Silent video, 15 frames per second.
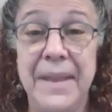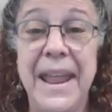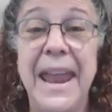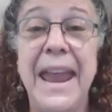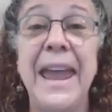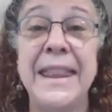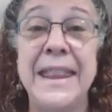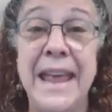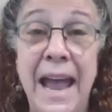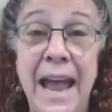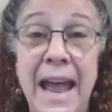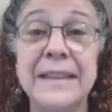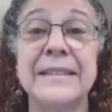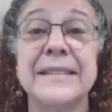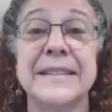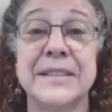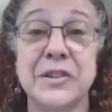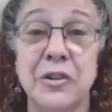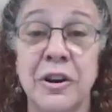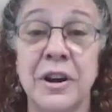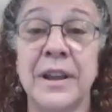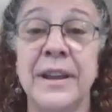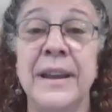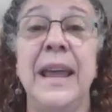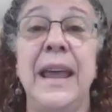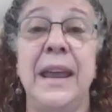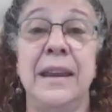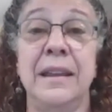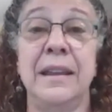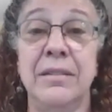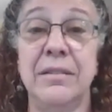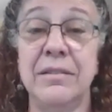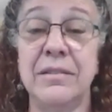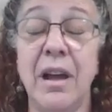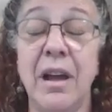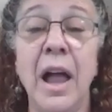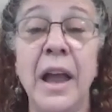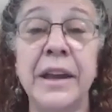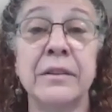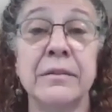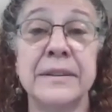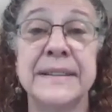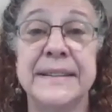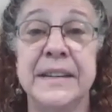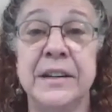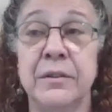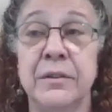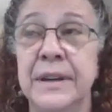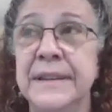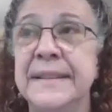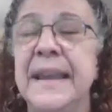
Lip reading: And that started an entire series